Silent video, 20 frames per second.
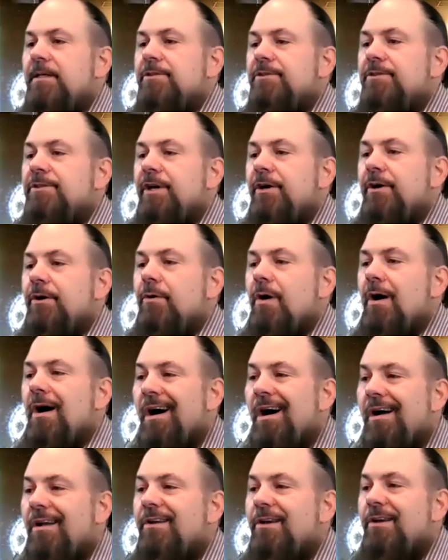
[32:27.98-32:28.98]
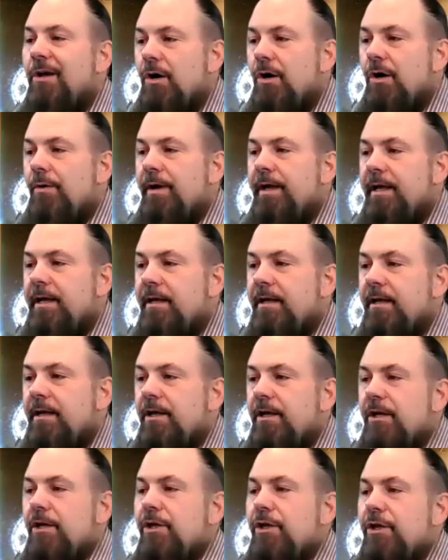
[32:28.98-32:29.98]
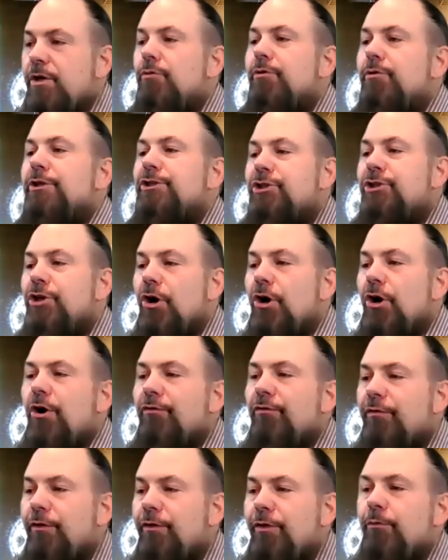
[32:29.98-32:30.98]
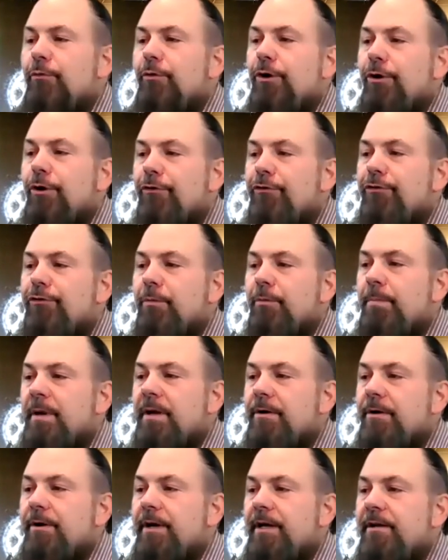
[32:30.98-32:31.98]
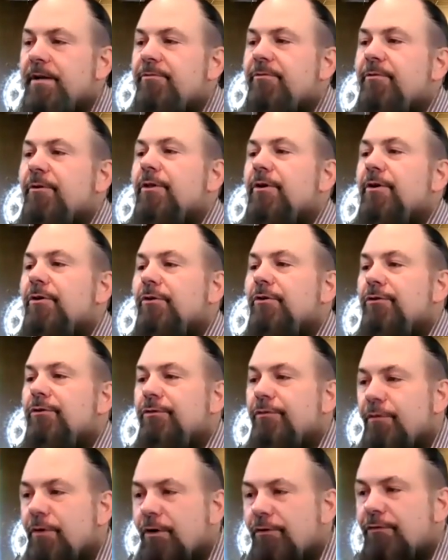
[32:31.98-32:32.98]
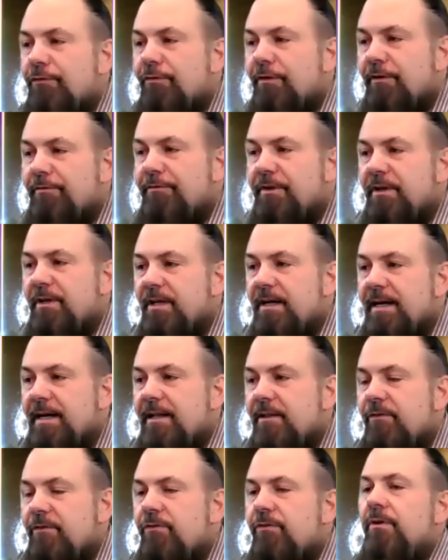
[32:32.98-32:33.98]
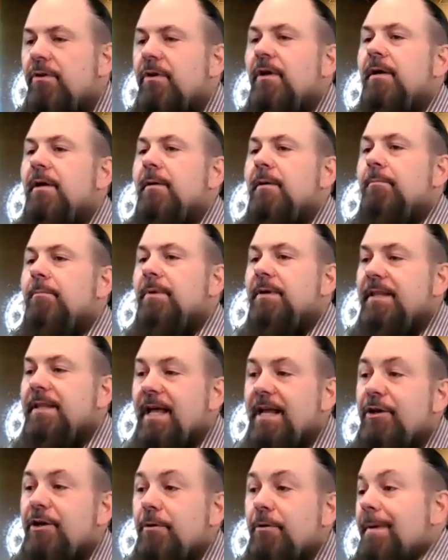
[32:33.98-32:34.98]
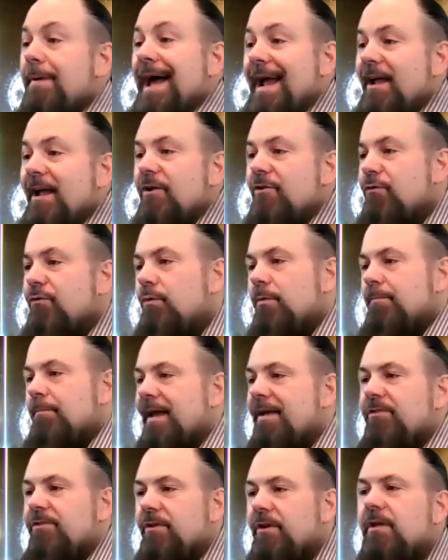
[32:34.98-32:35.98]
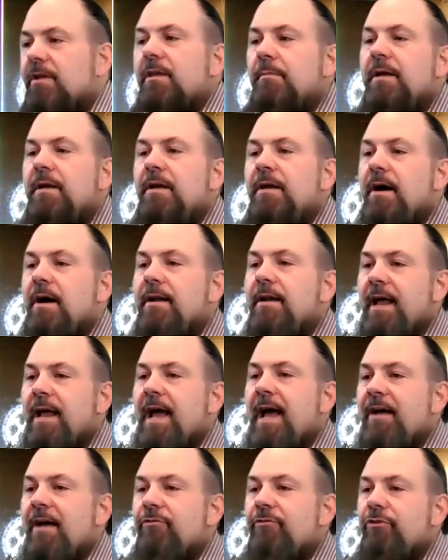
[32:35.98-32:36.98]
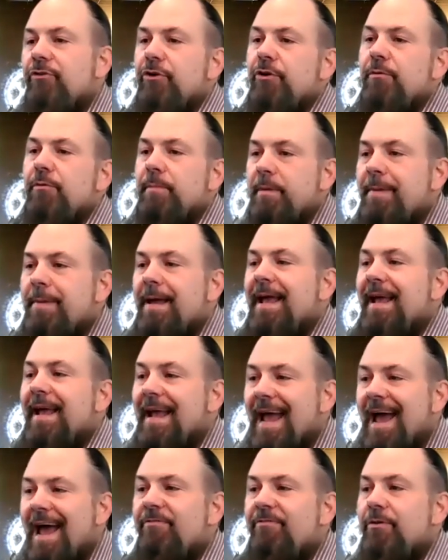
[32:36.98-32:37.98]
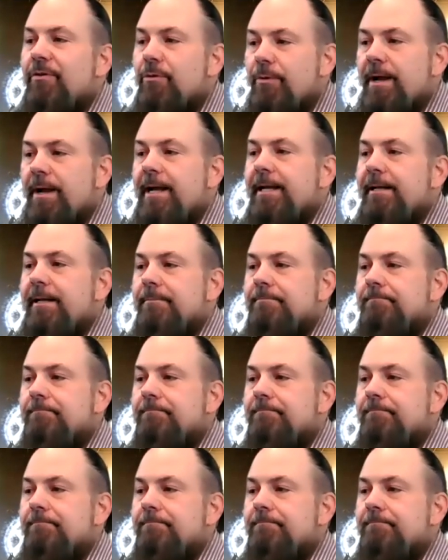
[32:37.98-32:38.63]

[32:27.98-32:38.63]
So ongoing, you would charge for the rehearsal period for those first fifty lights, but then your package would basically be cut in half. So you'd be paying half the rate.